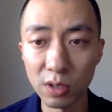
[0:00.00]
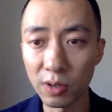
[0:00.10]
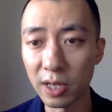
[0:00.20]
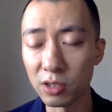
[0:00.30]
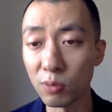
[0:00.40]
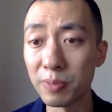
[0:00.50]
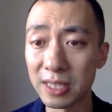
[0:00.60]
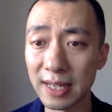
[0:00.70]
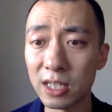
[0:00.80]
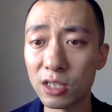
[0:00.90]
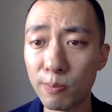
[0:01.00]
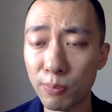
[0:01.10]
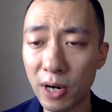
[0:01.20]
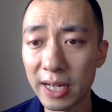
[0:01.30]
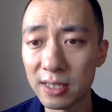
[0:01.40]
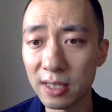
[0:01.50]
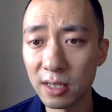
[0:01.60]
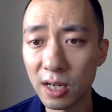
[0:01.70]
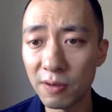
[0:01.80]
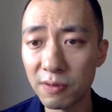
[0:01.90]
Okay, so besides
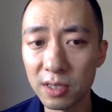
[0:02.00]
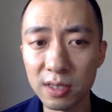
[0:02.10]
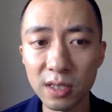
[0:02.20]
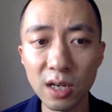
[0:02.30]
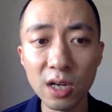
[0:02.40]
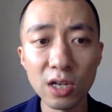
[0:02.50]
pricing, obviously,